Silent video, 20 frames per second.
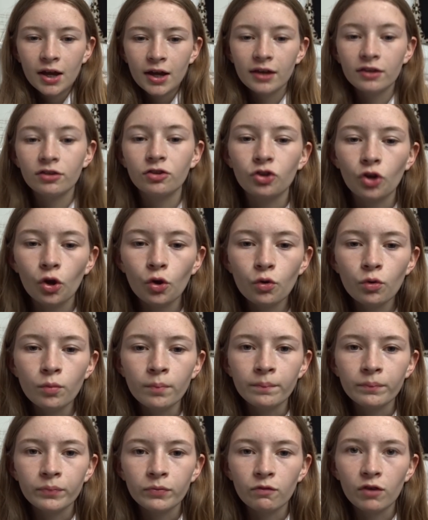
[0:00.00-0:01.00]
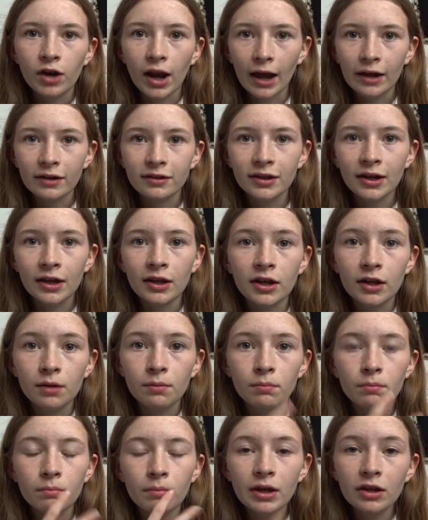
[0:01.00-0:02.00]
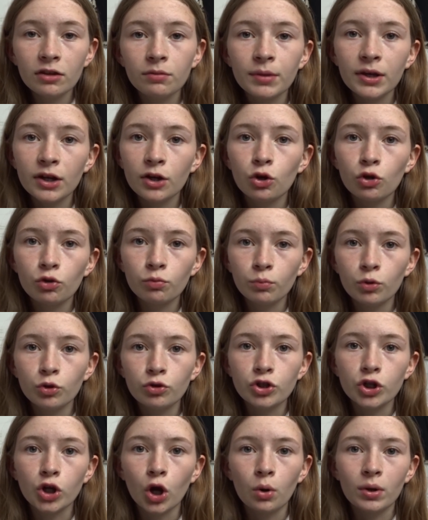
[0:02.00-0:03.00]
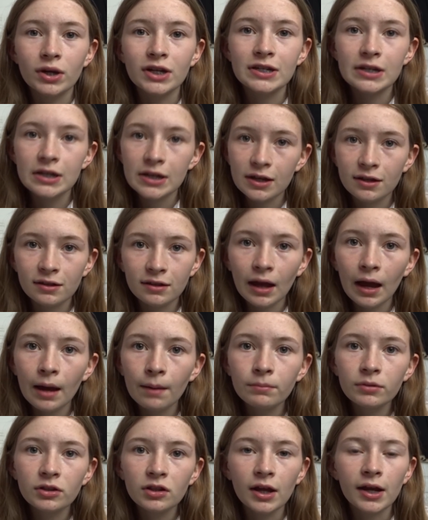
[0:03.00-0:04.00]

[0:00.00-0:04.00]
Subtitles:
it's so relaxing and it makes me in a good mood to go into the exams.